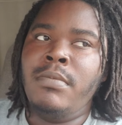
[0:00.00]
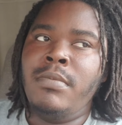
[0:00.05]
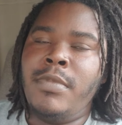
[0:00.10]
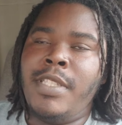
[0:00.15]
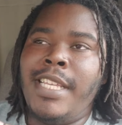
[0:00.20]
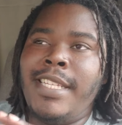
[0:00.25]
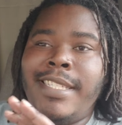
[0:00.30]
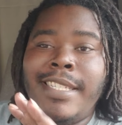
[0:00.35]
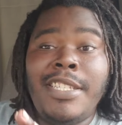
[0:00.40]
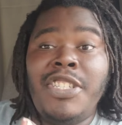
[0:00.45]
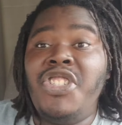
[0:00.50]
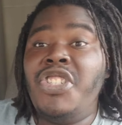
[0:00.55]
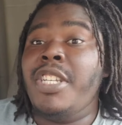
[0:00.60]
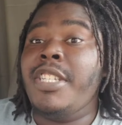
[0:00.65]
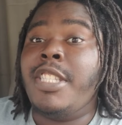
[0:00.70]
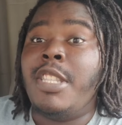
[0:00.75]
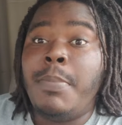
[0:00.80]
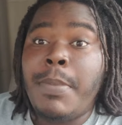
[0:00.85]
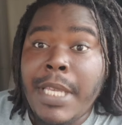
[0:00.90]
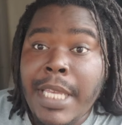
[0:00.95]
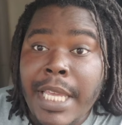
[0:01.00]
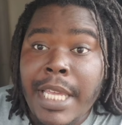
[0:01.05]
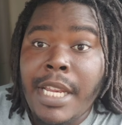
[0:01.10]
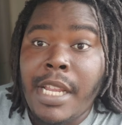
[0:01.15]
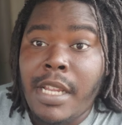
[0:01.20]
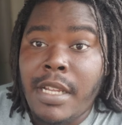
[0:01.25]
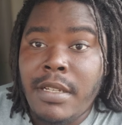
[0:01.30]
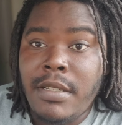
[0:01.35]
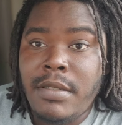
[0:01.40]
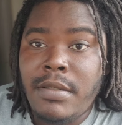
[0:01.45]
This is just the
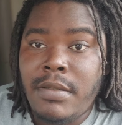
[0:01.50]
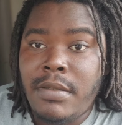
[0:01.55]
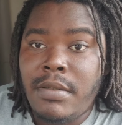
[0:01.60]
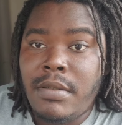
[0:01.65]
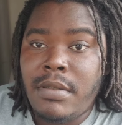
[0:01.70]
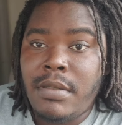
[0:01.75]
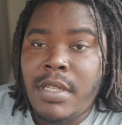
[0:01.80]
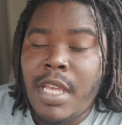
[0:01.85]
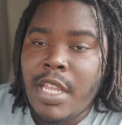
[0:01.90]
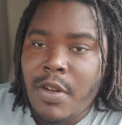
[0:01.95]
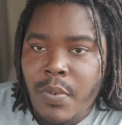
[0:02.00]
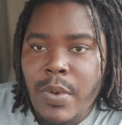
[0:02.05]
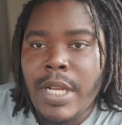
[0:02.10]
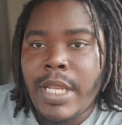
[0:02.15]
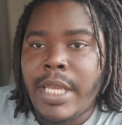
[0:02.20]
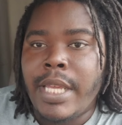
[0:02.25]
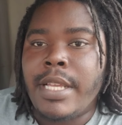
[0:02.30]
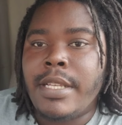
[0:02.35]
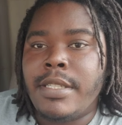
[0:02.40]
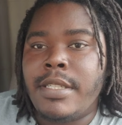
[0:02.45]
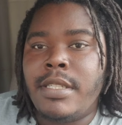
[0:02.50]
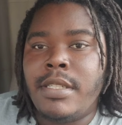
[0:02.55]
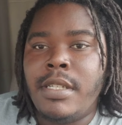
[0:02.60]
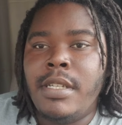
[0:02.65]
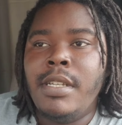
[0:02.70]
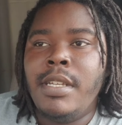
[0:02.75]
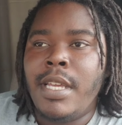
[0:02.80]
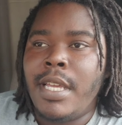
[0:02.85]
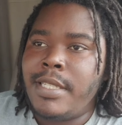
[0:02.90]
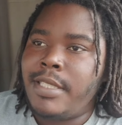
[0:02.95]
beginning. It really is.
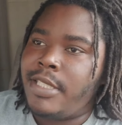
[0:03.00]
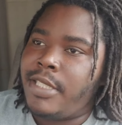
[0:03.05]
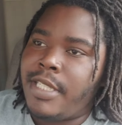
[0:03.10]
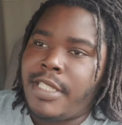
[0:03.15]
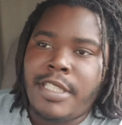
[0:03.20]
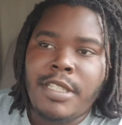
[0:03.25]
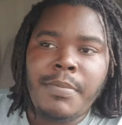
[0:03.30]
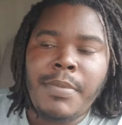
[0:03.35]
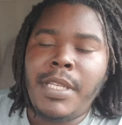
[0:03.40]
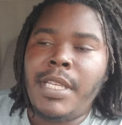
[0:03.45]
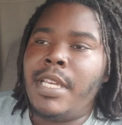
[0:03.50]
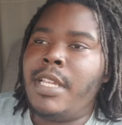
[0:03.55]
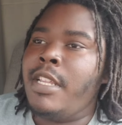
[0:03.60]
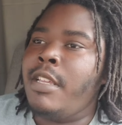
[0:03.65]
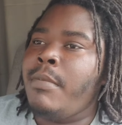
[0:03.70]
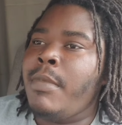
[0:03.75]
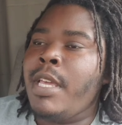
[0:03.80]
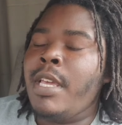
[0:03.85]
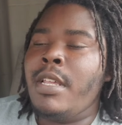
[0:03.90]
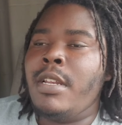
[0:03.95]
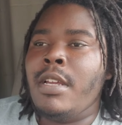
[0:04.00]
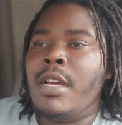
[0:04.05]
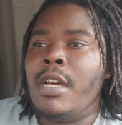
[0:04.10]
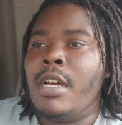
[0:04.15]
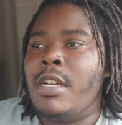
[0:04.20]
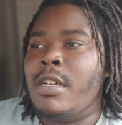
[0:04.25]
It's just the beginning, man.